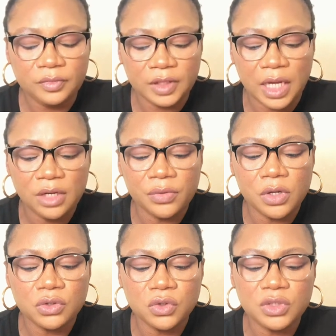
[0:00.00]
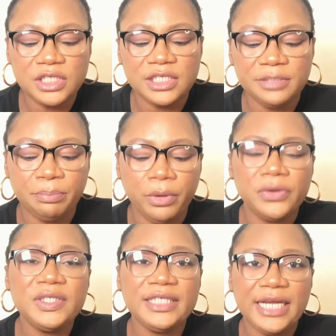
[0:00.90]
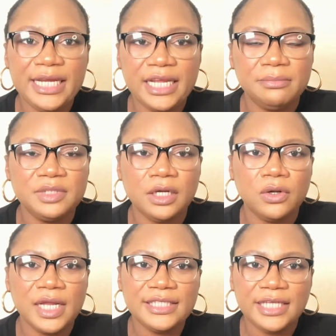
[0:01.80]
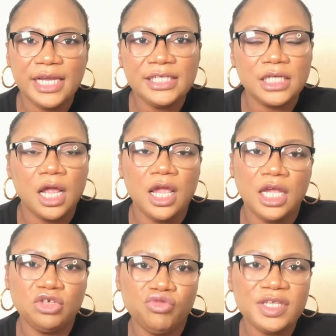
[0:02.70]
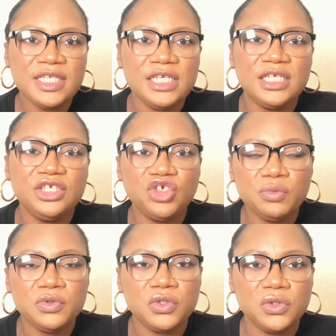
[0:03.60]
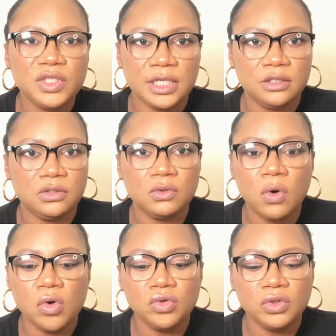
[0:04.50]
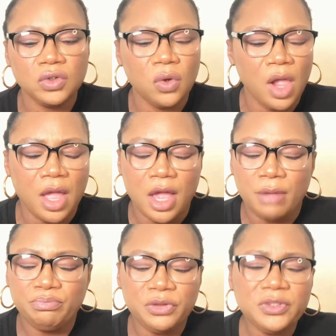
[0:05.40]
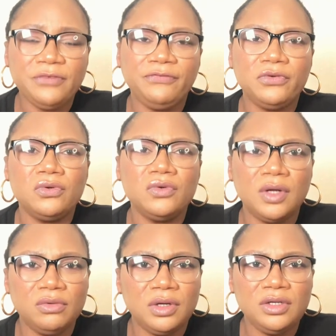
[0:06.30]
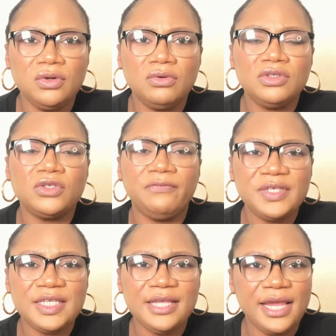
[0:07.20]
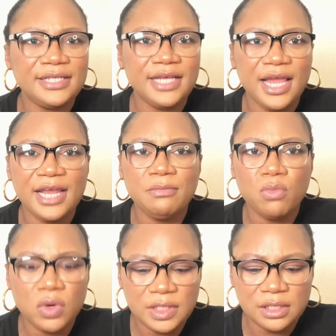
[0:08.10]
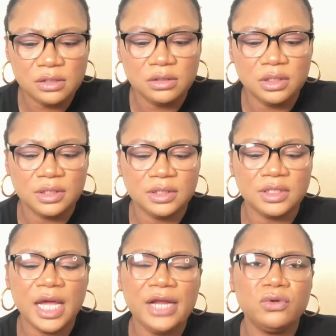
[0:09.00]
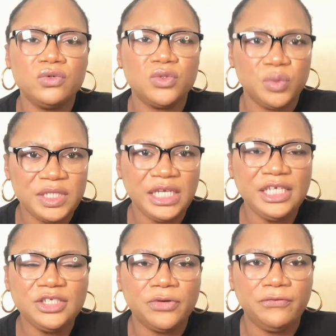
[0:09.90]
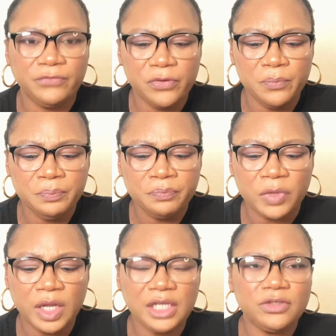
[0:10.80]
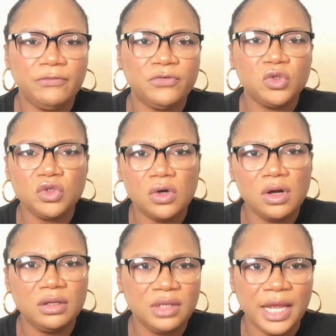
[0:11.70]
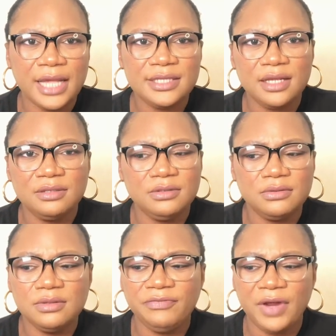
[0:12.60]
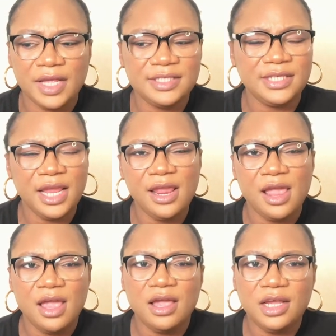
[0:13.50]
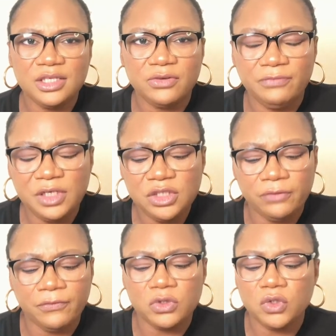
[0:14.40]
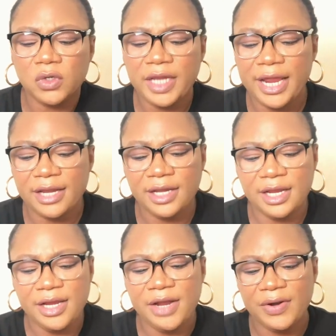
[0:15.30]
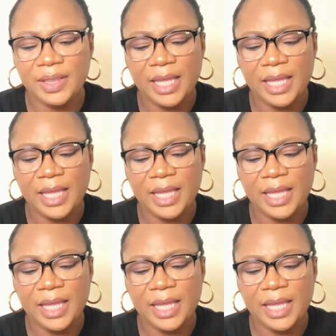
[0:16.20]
and they were also deep plunging them decolletage in dresses, in jumpsuits, and so on. So beautiful, you know, sophisticated, modern style looks with inch of couture. Like I said, you know, if I can say, inch of couture there and here and